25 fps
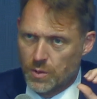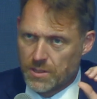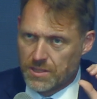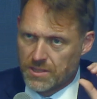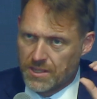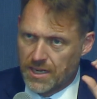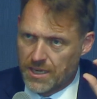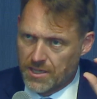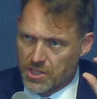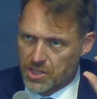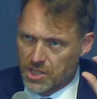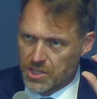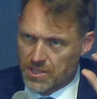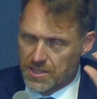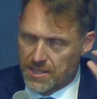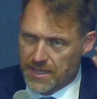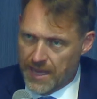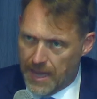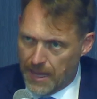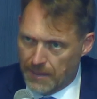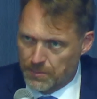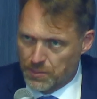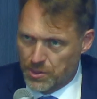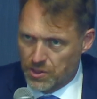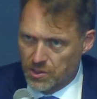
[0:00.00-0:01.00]
it's not just
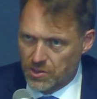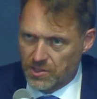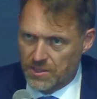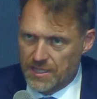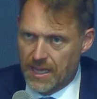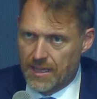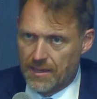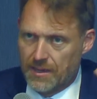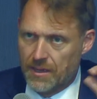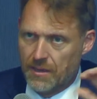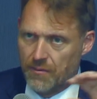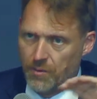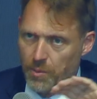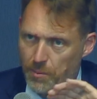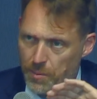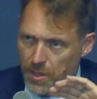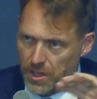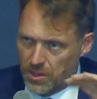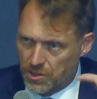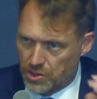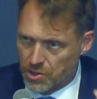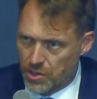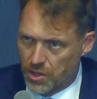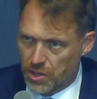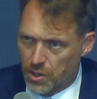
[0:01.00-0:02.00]
the absolute sound level, but
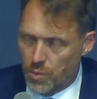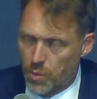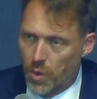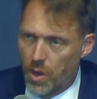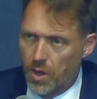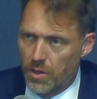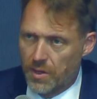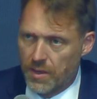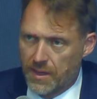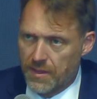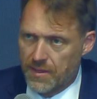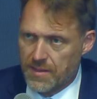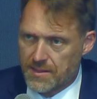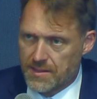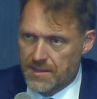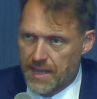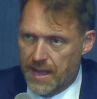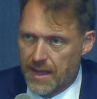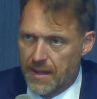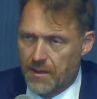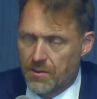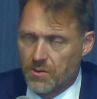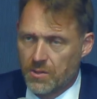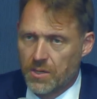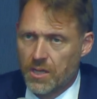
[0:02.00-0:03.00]
also the quality of the
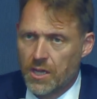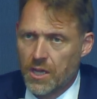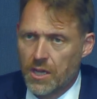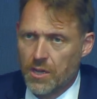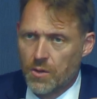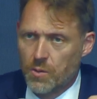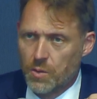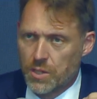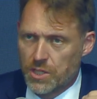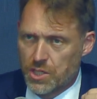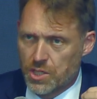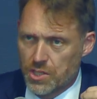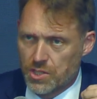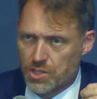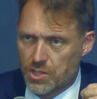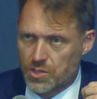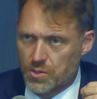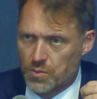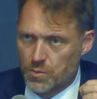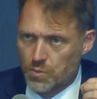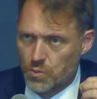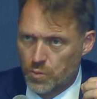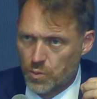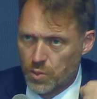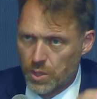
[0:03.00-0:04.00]
sound, which
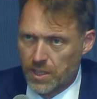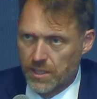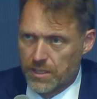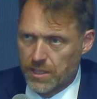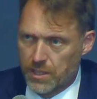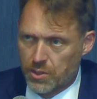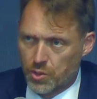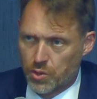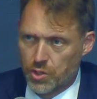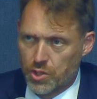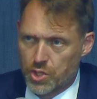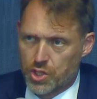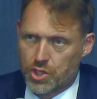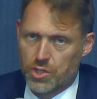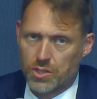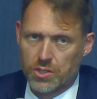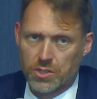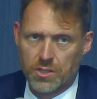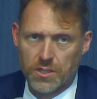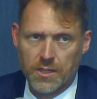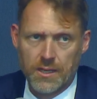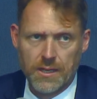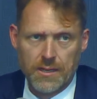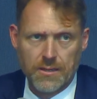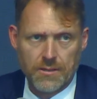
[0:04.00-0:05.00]
is really
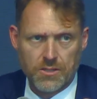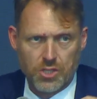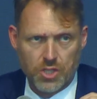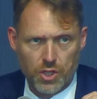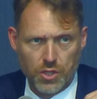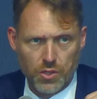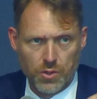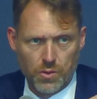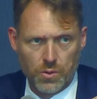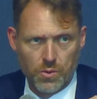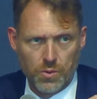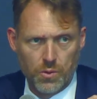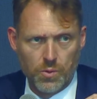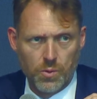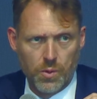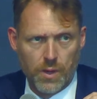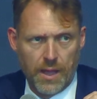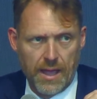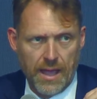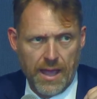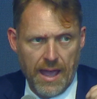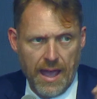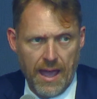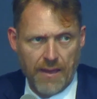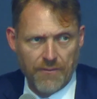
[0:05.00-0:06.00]
crucial to
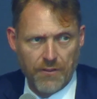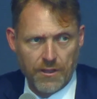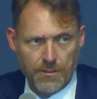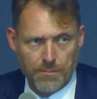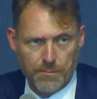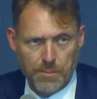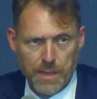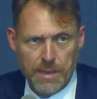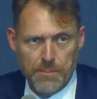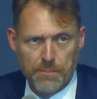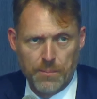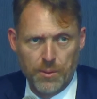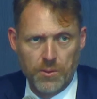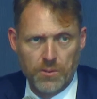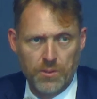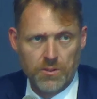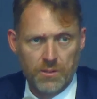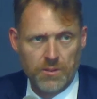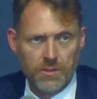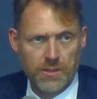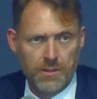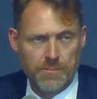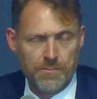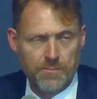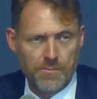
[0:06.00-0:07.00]
having
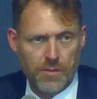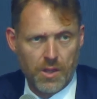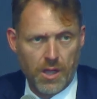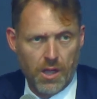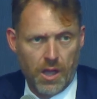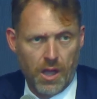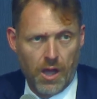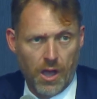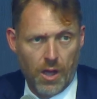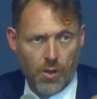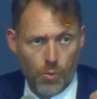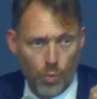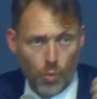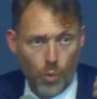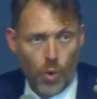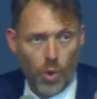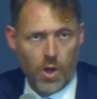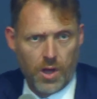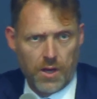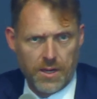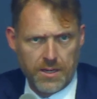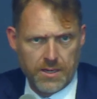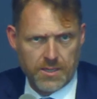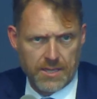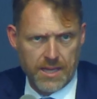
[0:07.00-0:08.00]
people
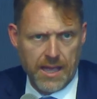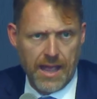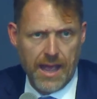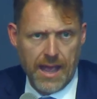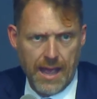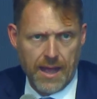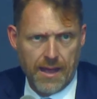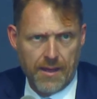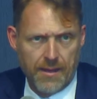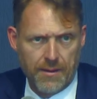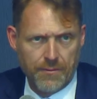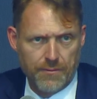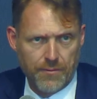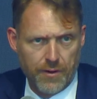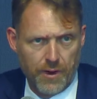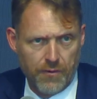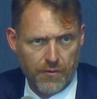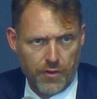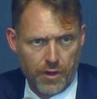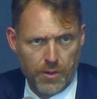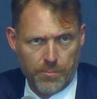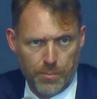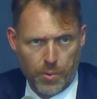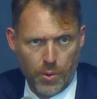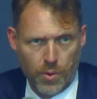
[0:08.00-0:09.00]
want to have a
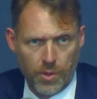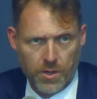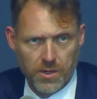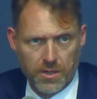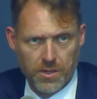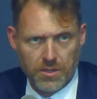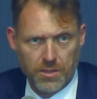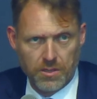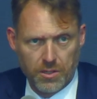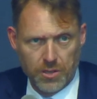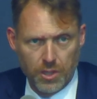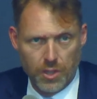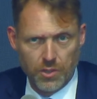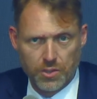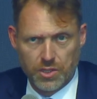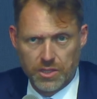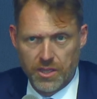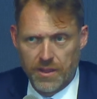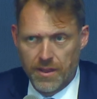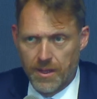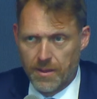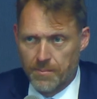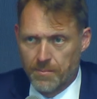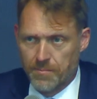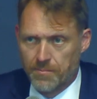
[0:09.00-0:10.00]
vertiport close
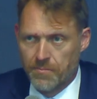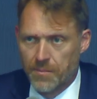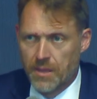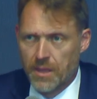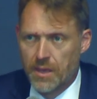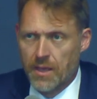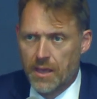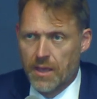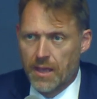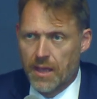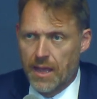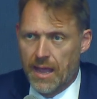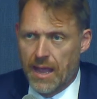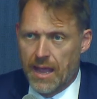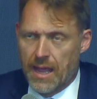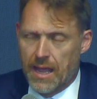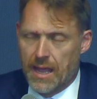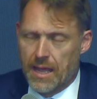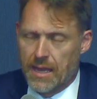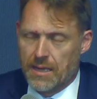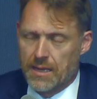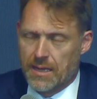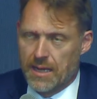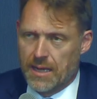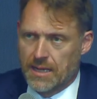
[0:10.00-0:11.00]
to them.
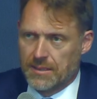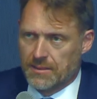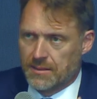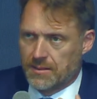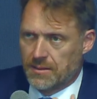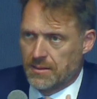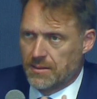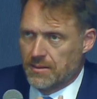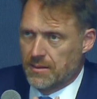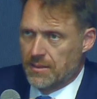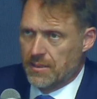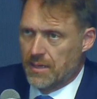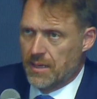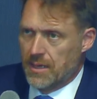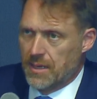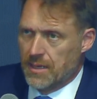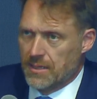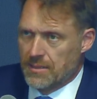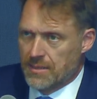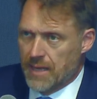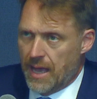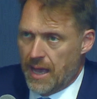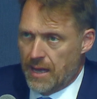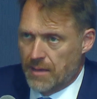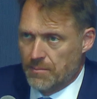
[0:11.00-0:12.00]
And
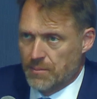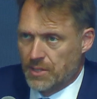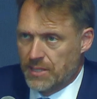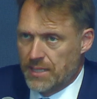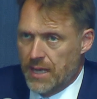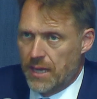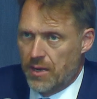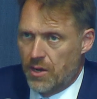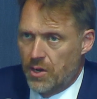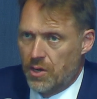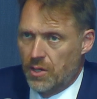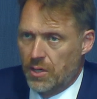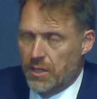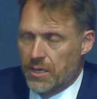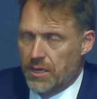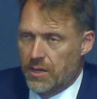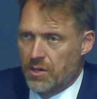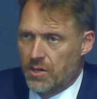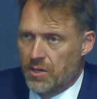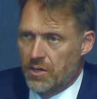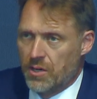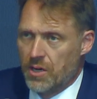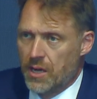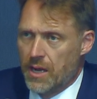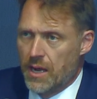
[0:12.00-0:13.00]
as Adam said
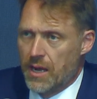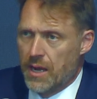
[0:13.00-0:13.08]
earlier,